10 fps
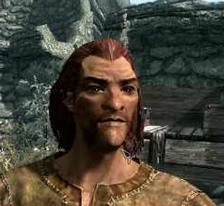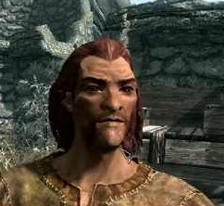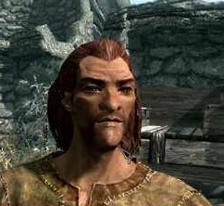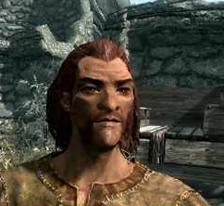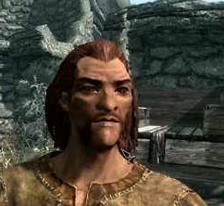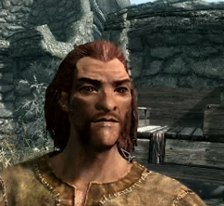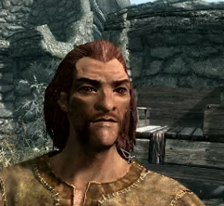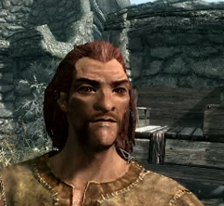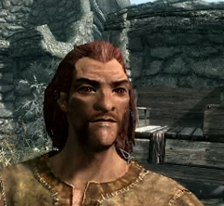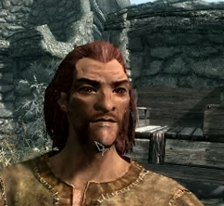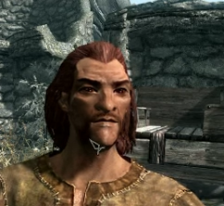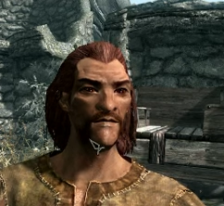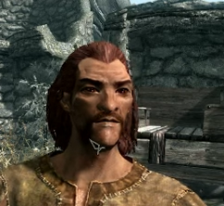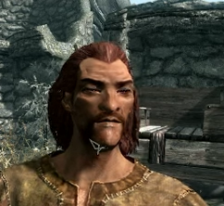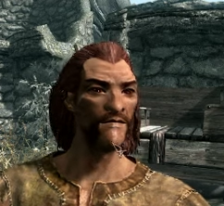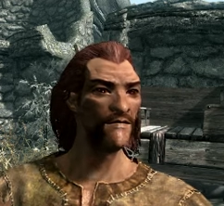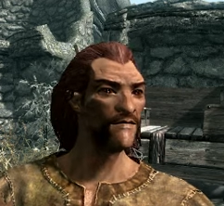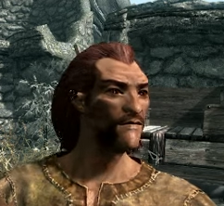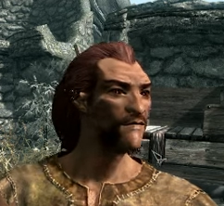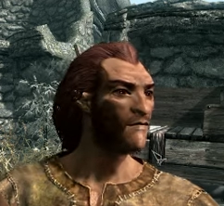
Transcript: No one is speaking in this clip.